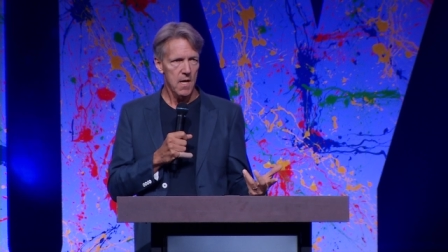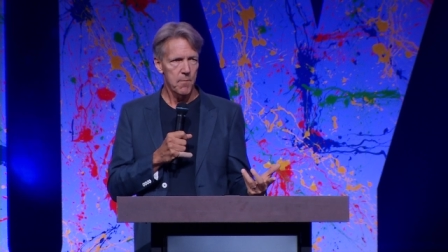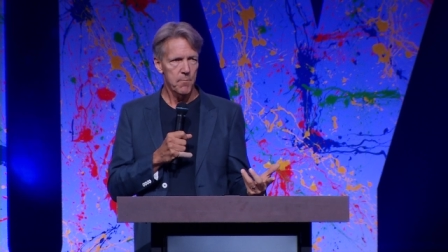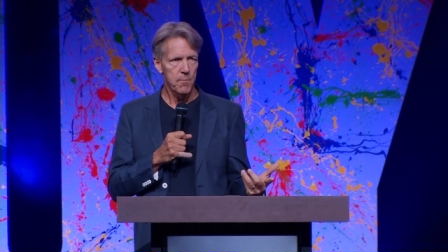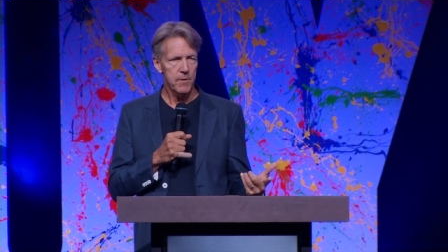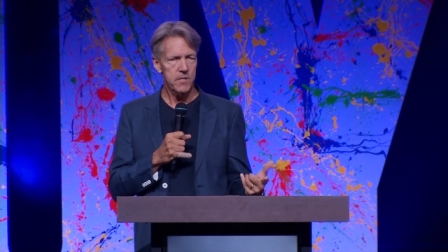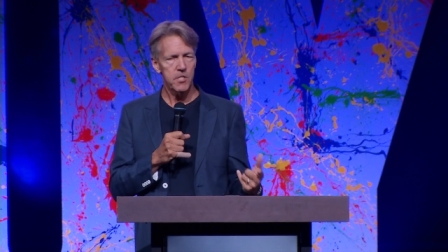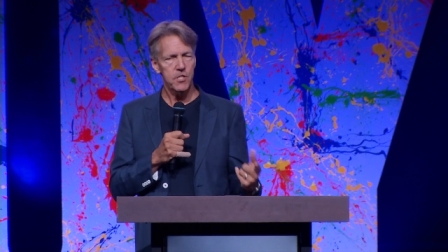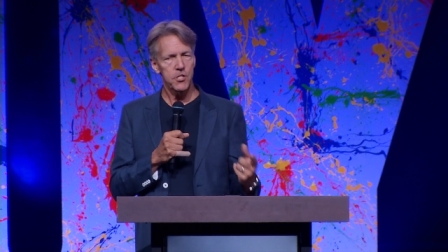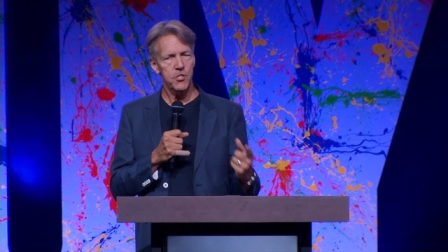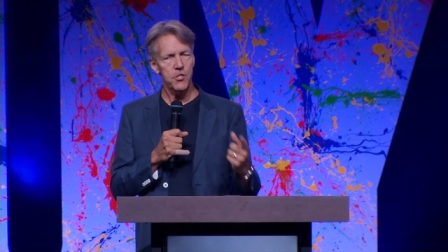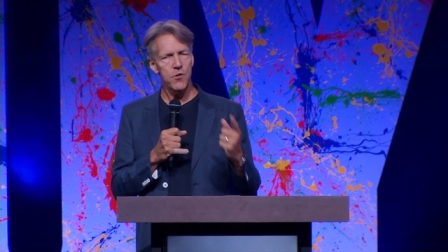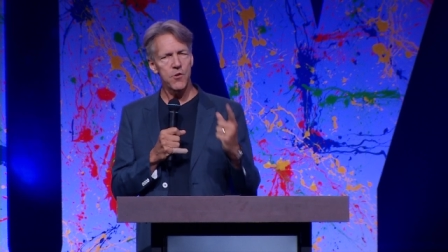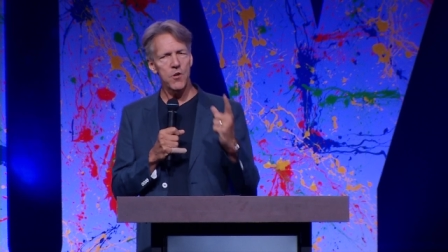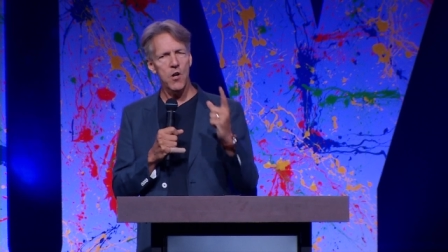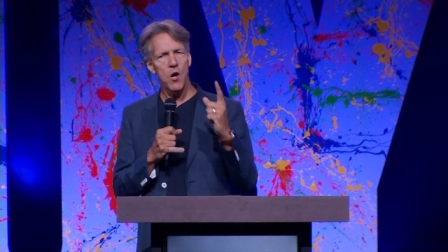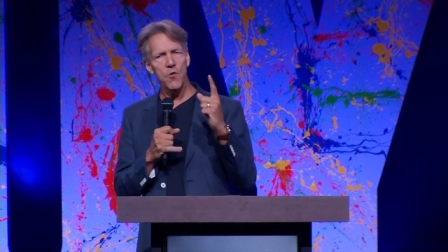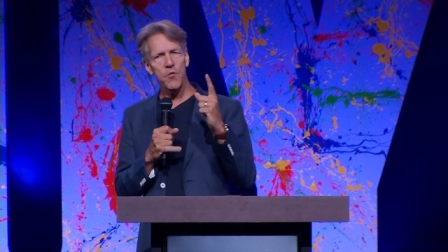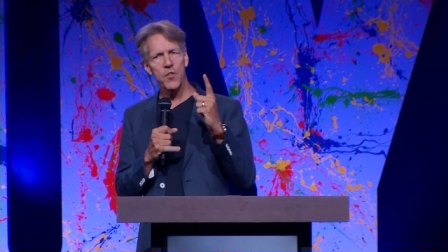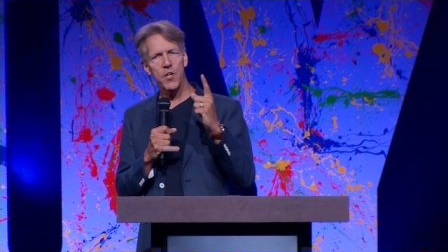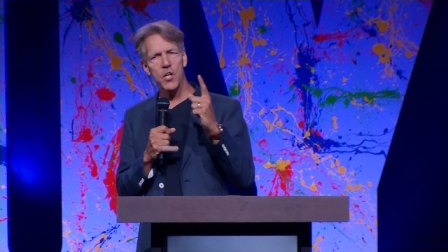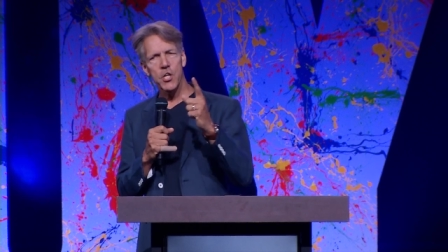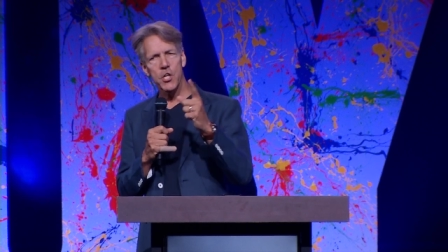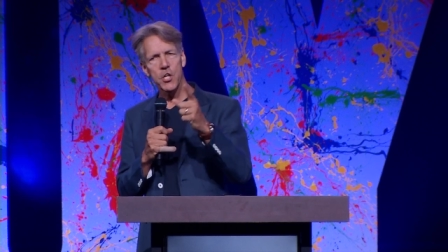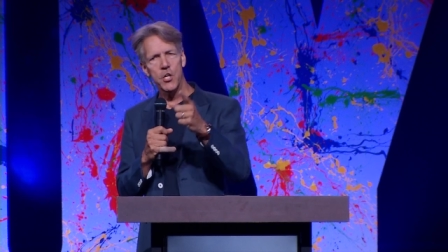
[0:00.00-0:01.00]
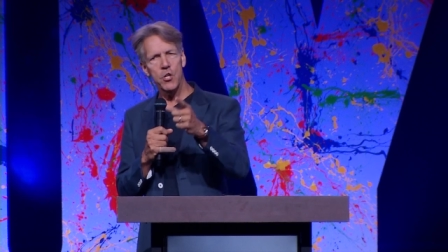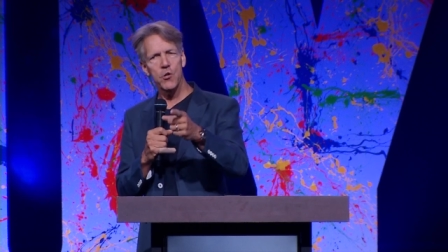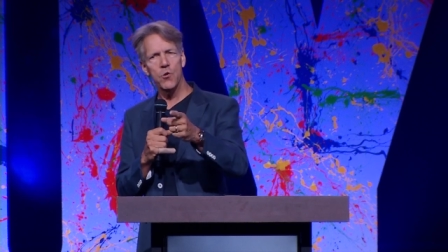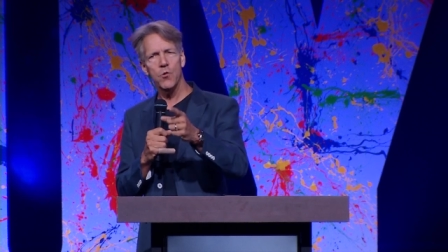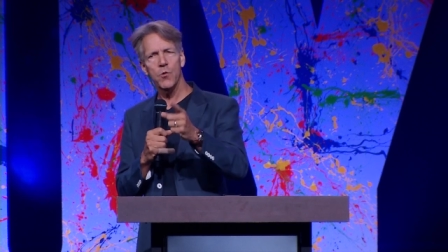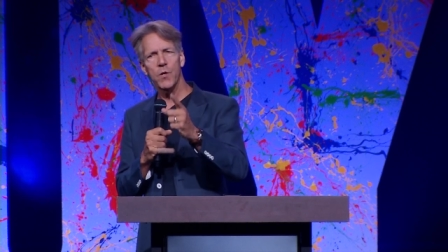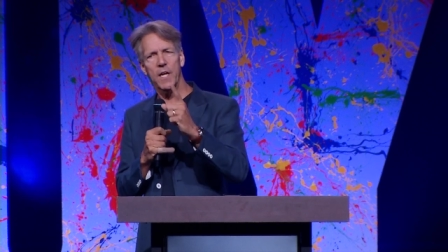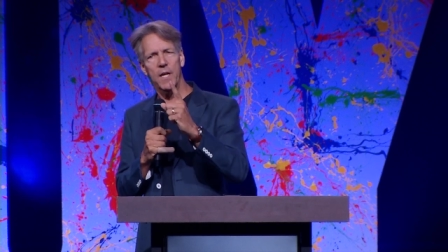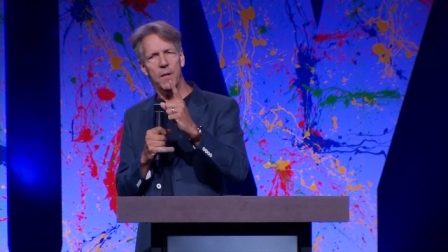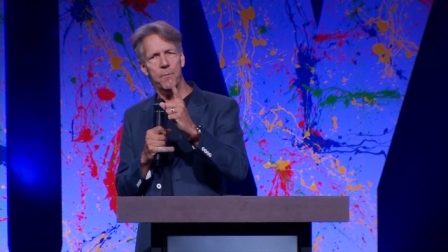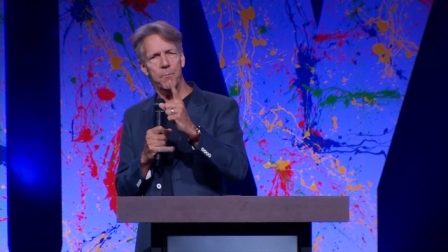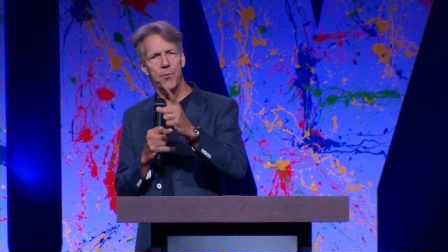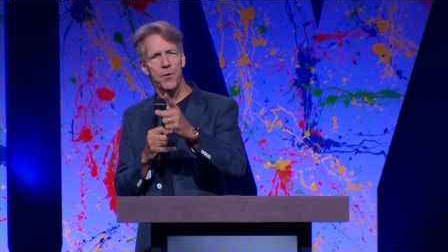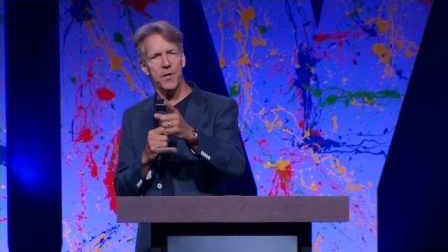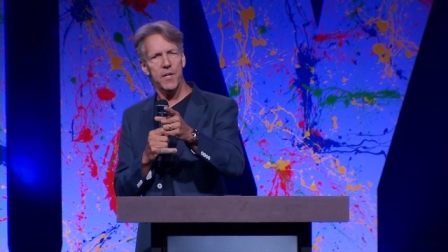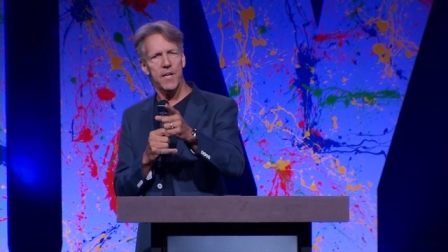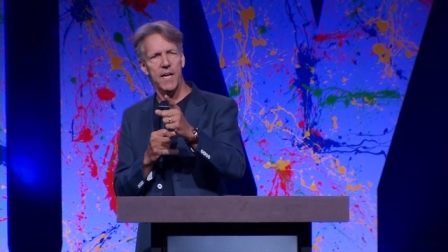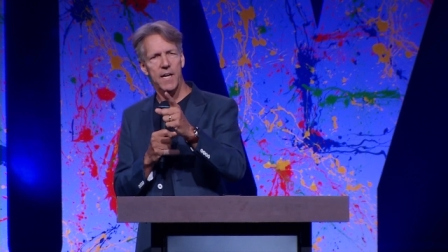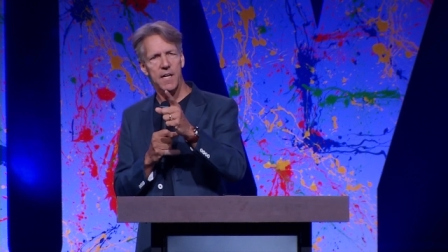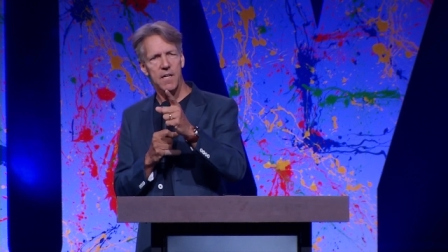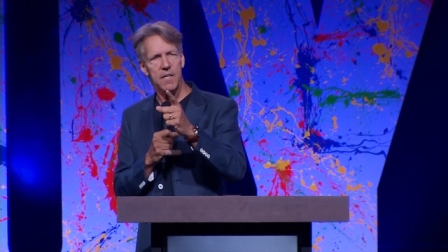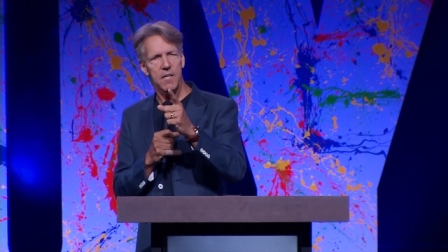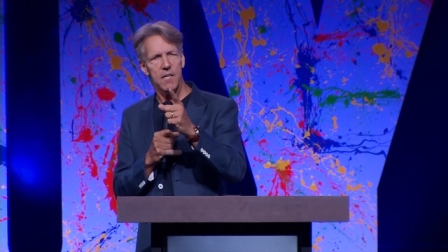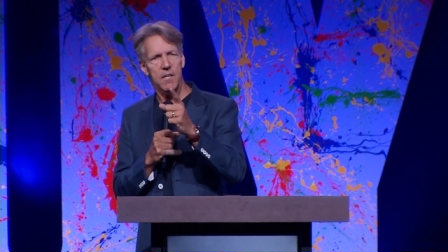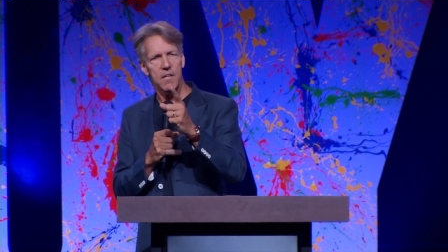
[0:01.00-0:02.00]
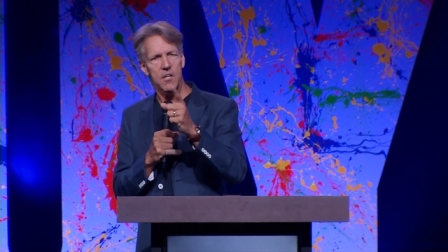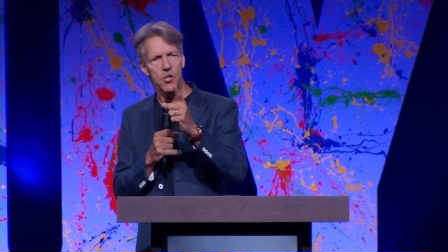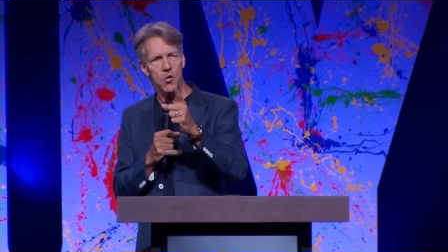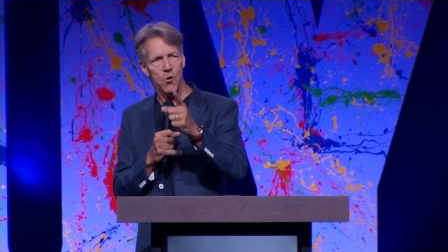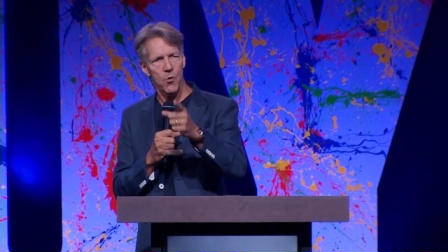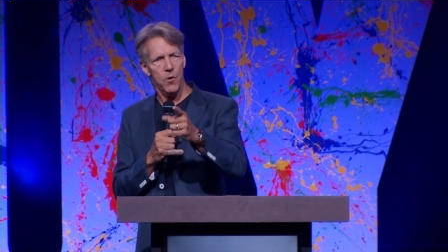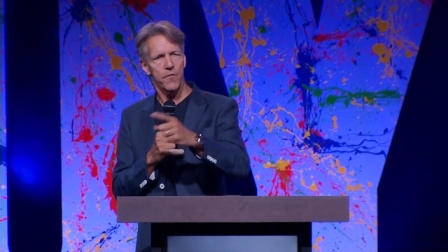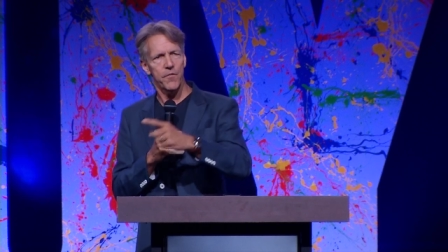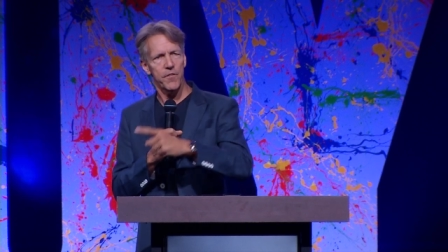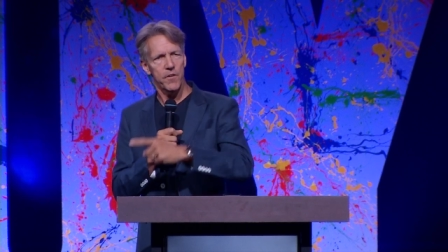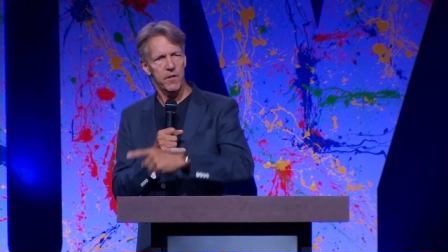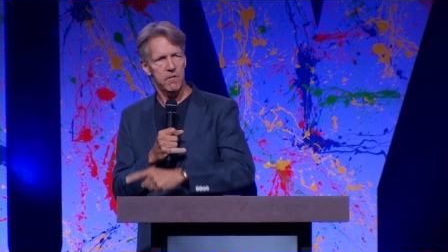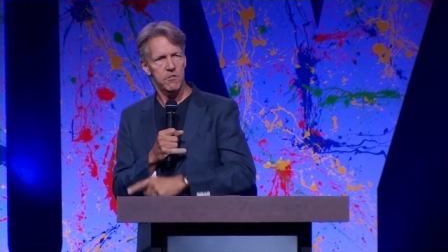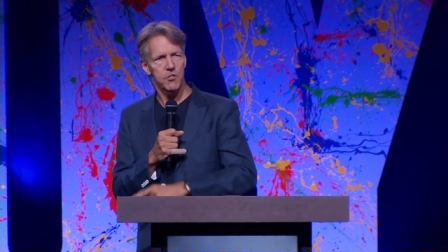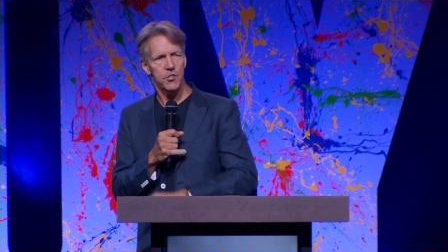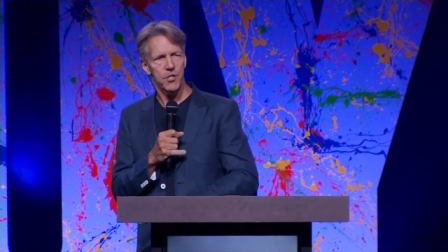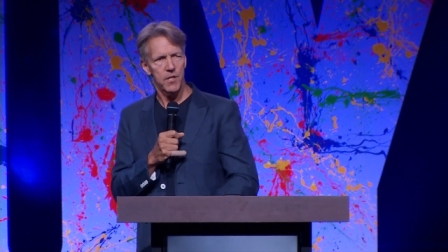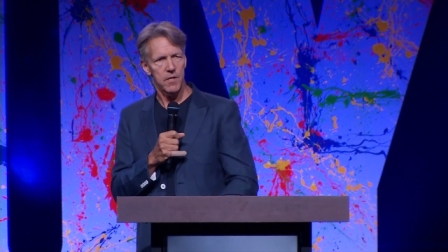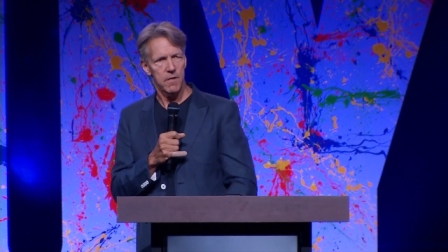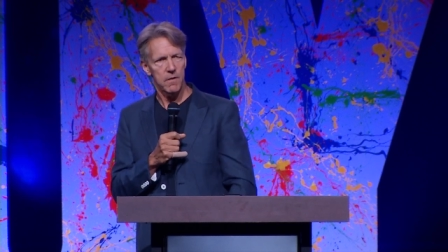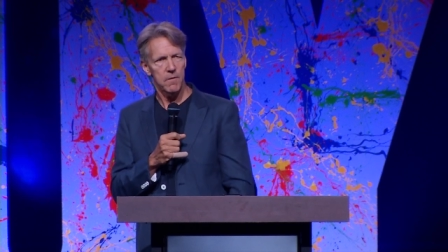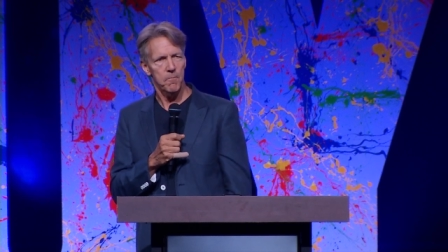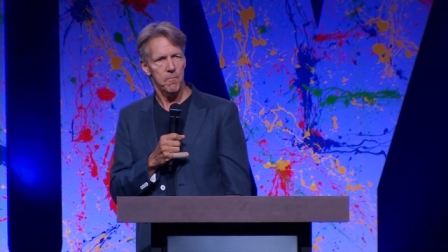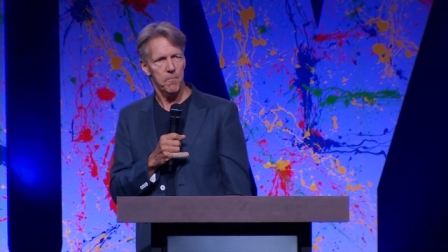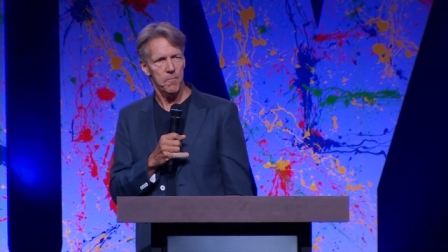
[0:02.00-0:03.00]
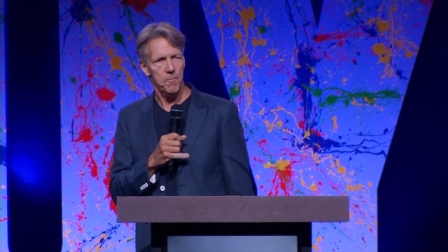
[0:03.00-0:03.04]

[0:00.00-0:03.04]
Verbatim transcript: But did you know that you can predict your future?